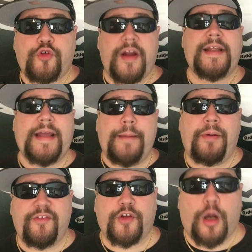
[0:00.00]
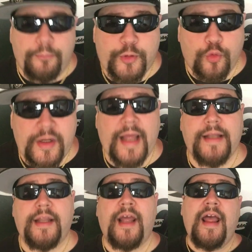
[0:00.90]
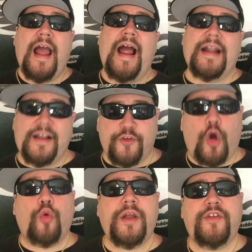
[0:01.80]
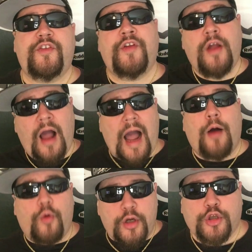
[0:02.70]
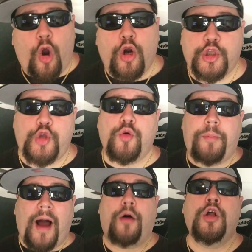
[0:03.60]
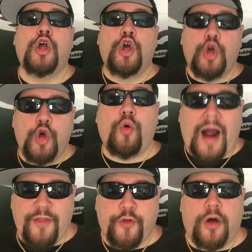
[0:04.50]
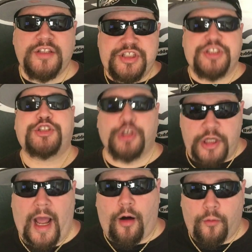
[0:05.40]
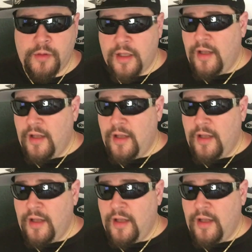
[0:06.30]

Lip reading: training camp has come to an end, and as always, I want to talk to you about who I thought stood out.